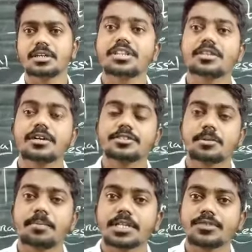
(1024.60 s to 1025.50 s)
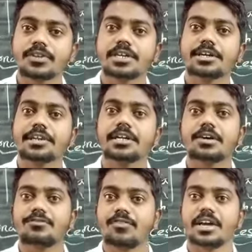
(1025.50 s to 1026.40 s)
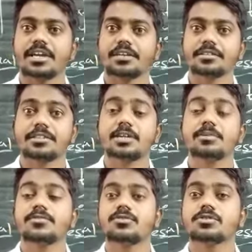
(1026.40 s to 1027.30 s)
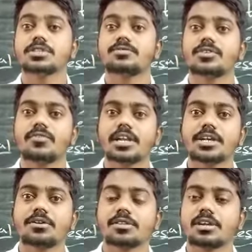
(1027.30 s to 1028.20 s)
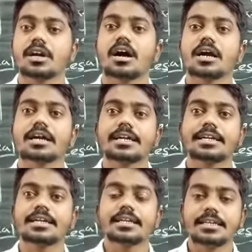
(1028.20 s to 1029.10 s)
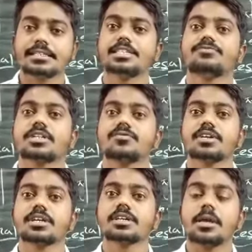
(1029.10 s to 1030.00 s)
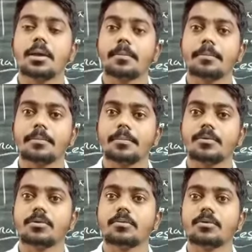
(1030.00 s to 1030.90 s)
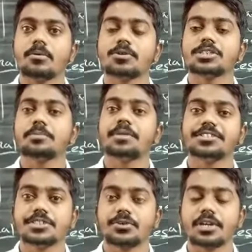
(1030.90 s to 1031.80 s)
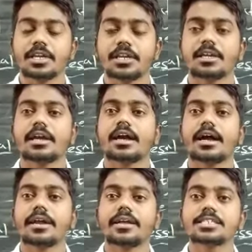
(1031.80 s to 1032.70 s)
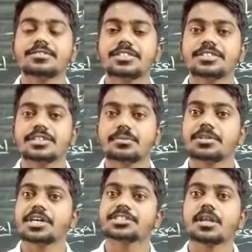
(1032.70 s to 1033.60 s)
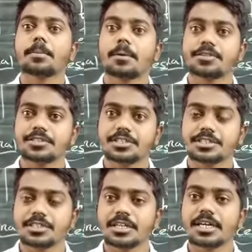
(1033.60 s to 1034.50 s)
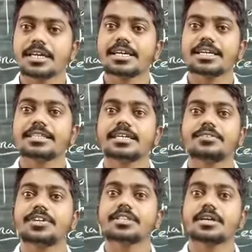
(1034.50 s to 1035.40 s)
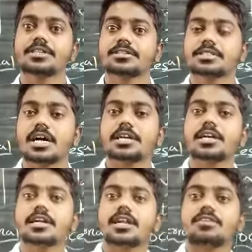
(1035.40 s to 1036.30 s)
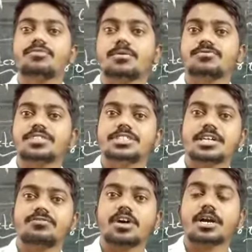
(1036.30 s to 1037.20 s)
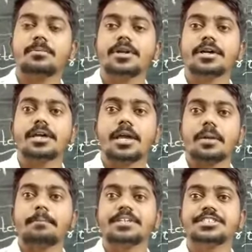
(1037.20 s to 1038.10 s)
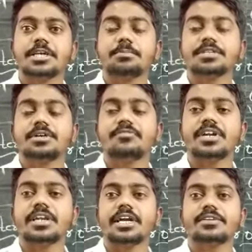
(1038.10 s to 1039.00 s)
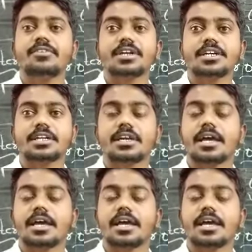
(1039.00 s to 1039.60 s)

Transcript: We discuss the Pacific Ring of Fire. 3/4 of the volcanoes are occurred in this Pacific Ocean basin only. And next we discuss about the external processes. In that we discuss the third order landforms which are formed by shaping the wind and water.